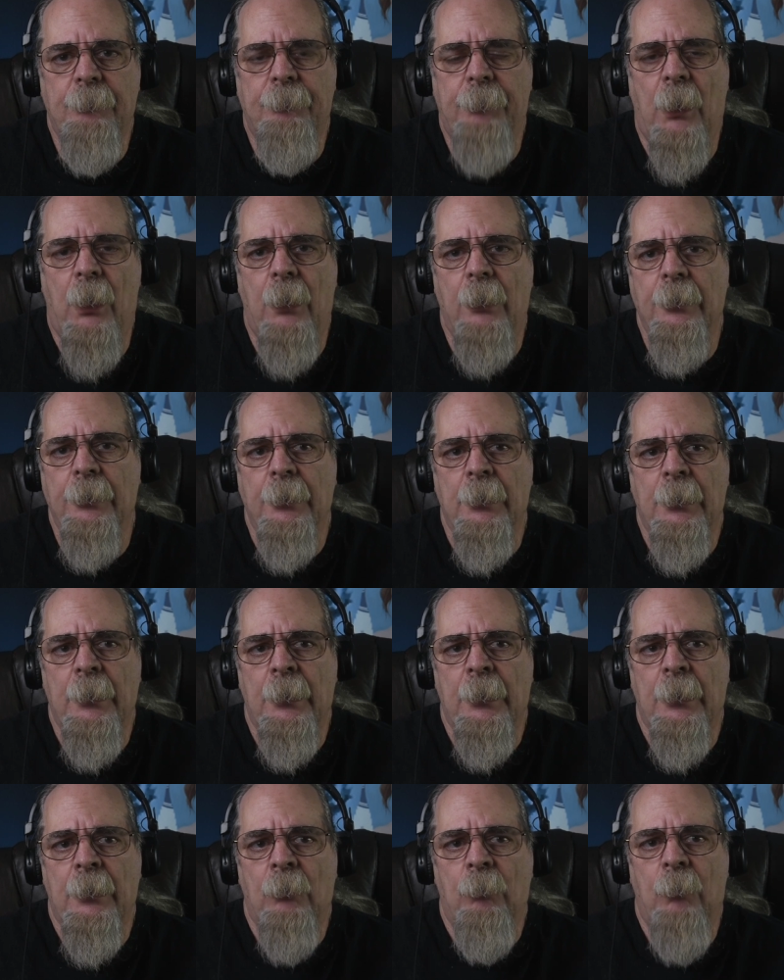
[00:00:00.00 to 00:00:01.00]
Part
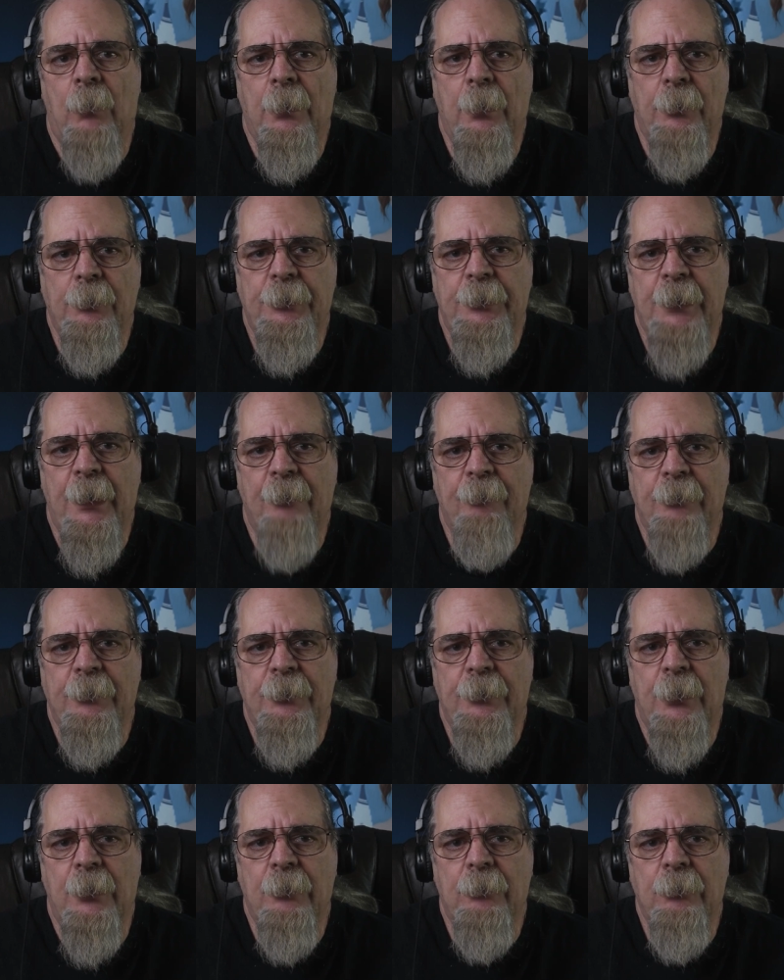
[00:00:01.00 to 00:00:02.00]
107
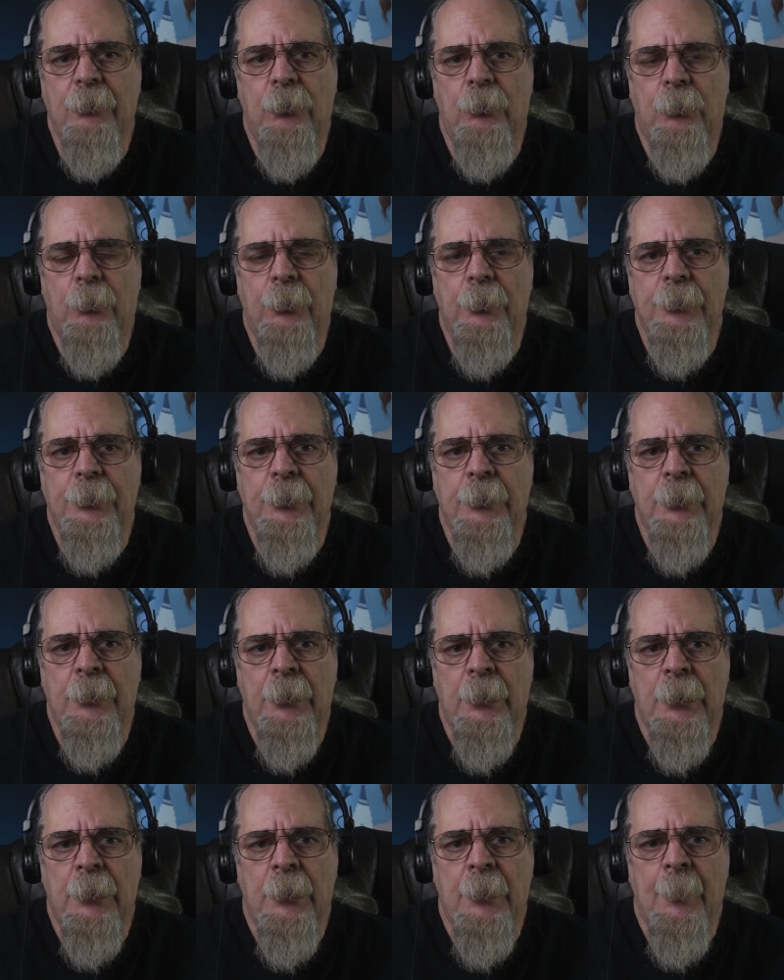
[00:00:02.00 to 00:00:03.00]
drone course.
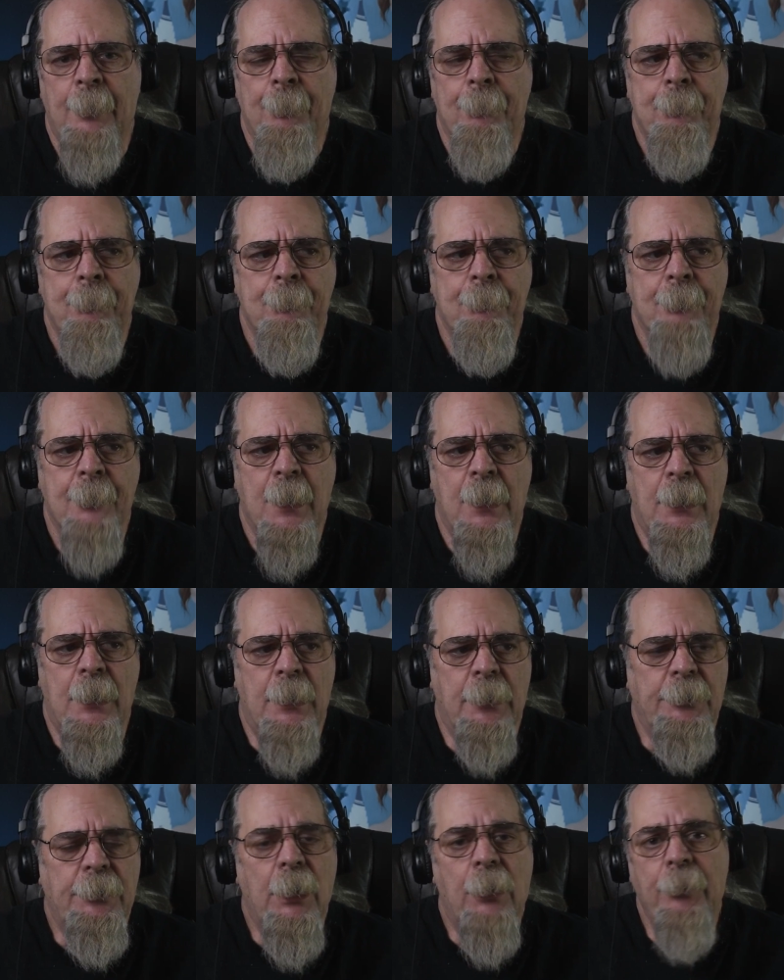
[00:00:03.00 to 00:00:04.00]

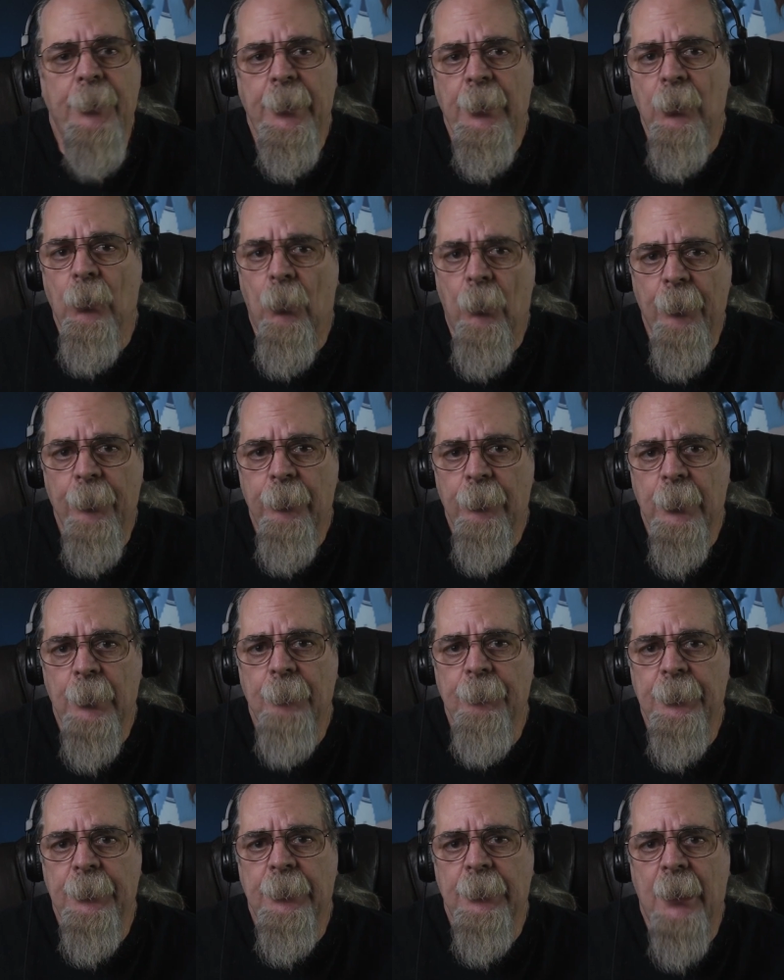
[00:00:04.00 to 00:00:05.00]
Tony
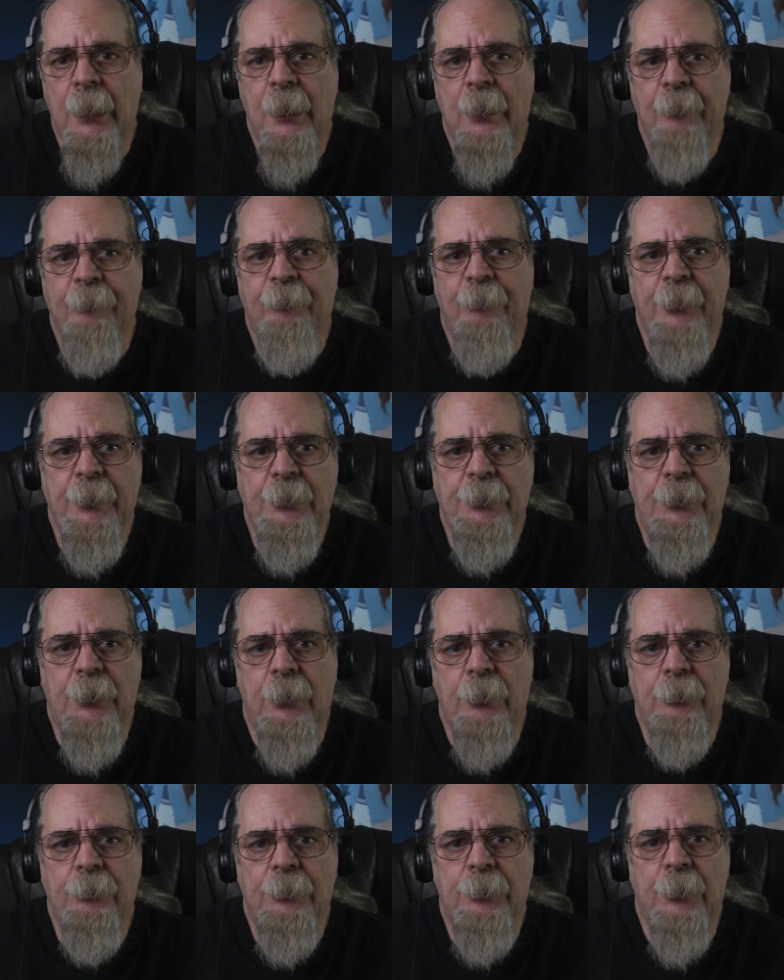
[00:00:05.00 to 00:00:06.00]
Northrup's got a free
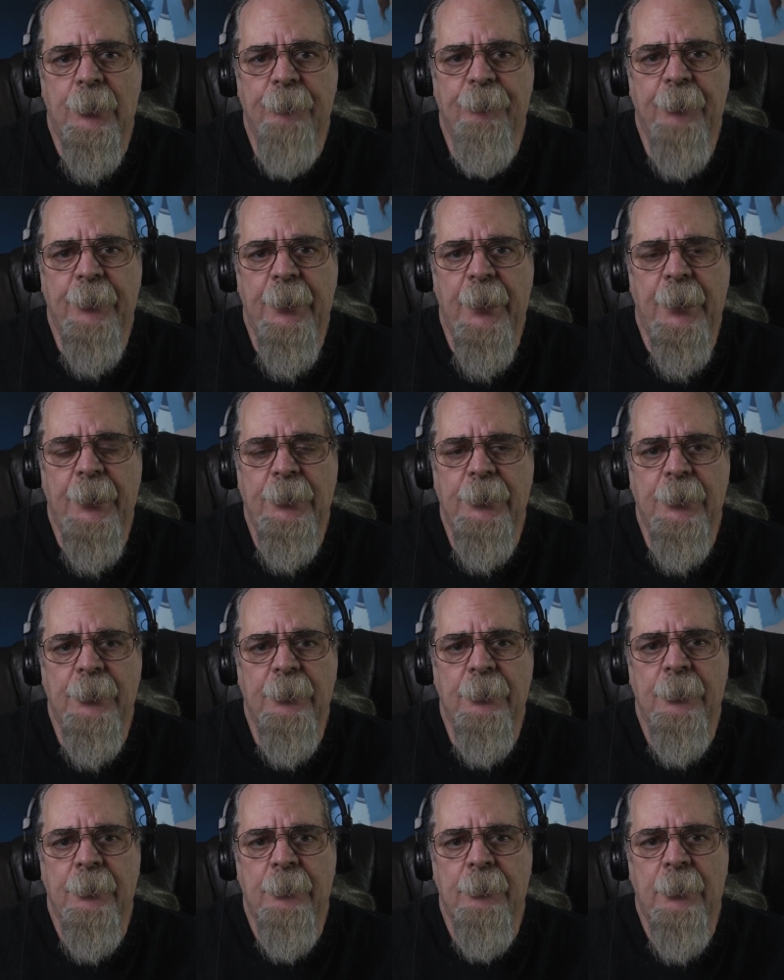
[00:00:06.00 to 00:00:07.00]
drone
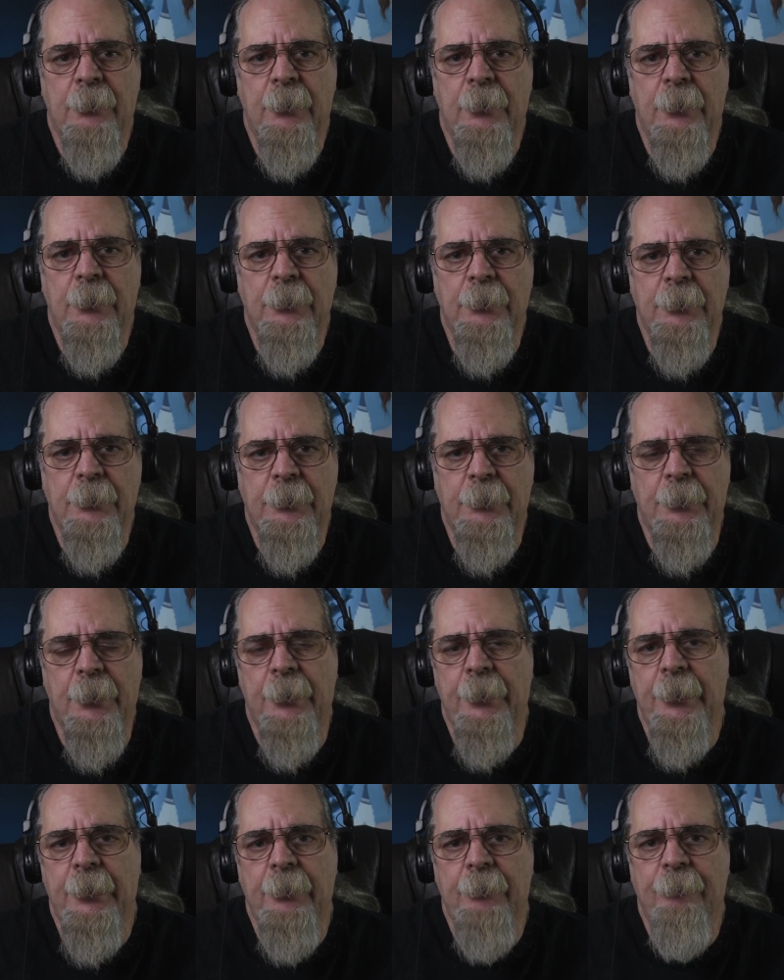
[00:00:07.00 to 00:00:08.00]
certification
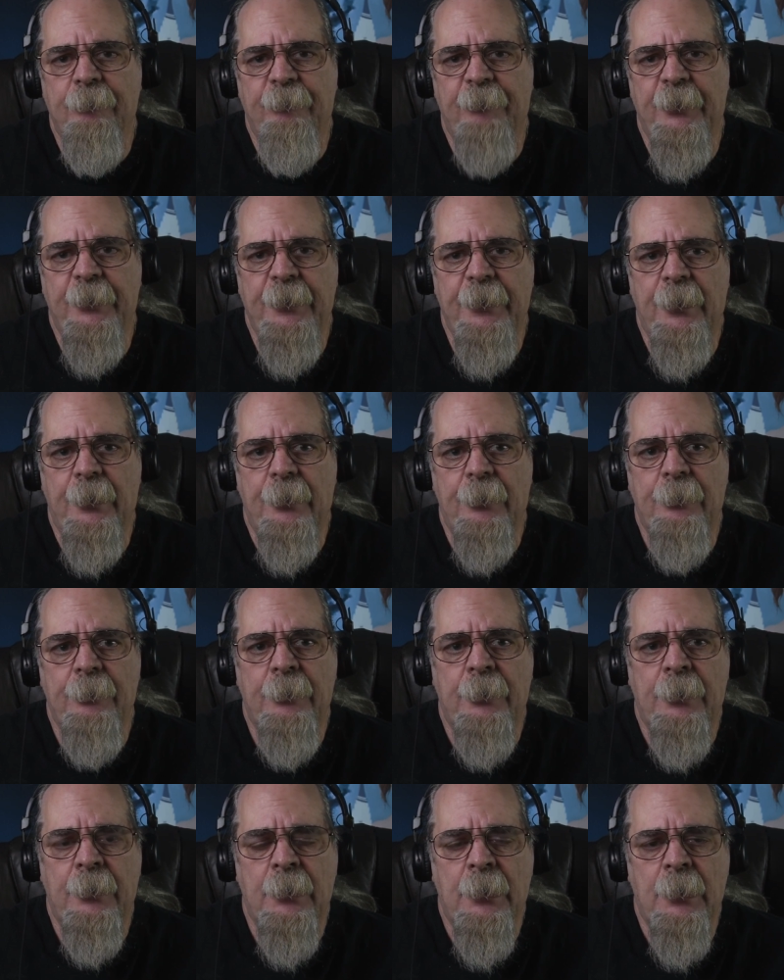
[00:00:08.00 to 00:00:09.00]
study video.